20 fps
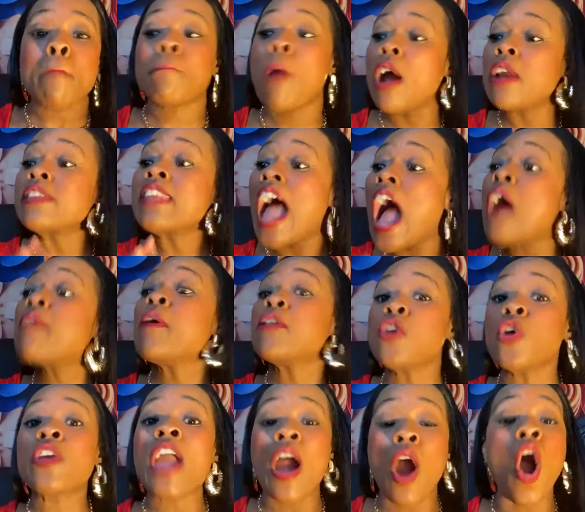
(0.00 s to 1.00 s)
But now, when
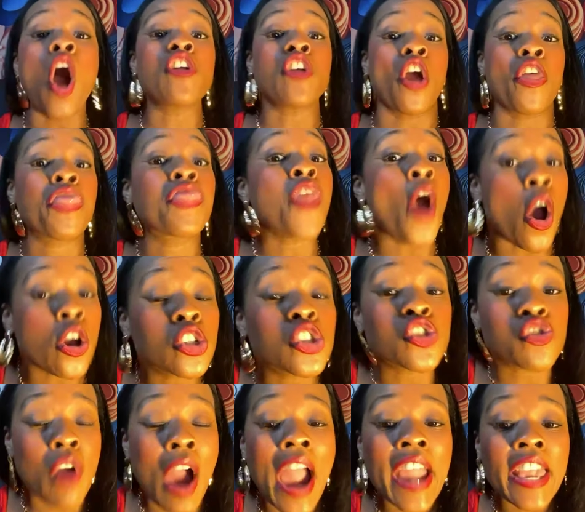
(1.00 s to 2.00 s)
you get on your third
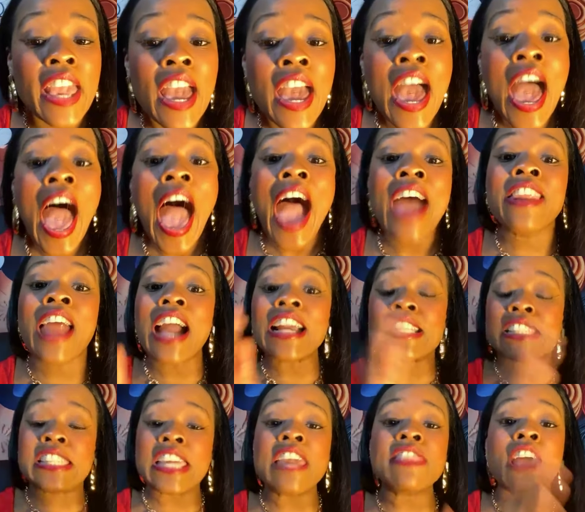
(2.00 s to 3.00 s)
strike and I
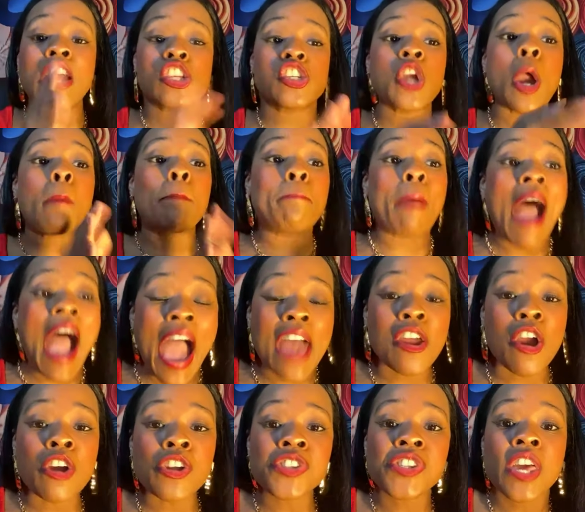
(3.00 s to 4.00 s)
see that your
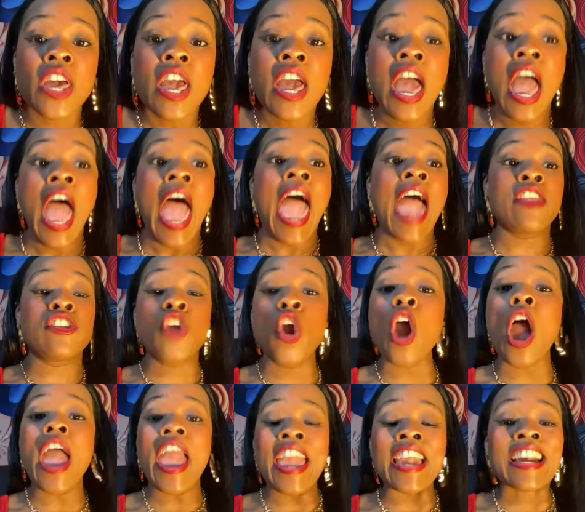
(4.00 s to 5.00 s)
patterns and
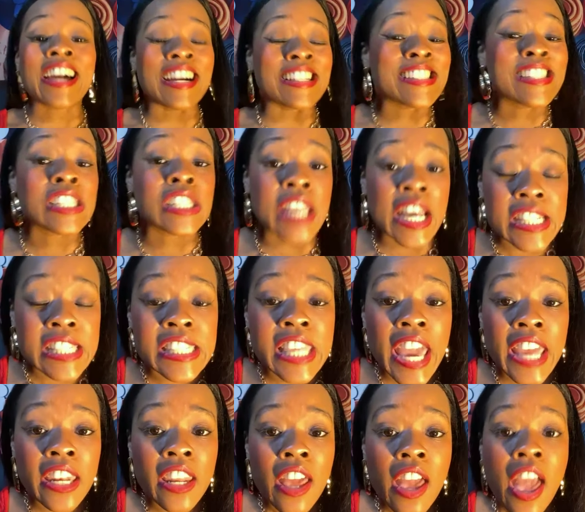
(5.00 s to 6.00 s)
you're
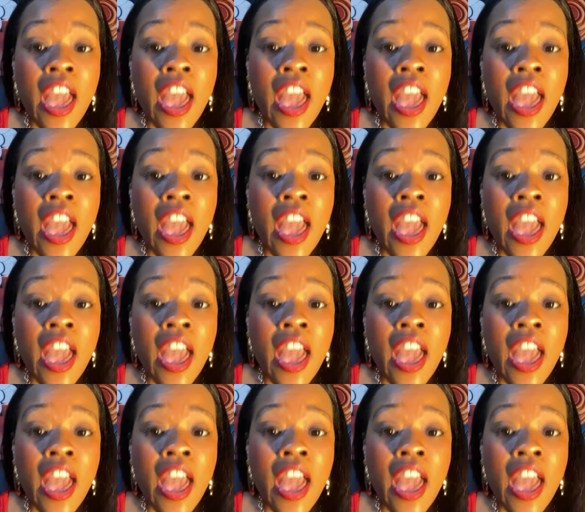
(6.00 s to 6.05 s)
inconsistent,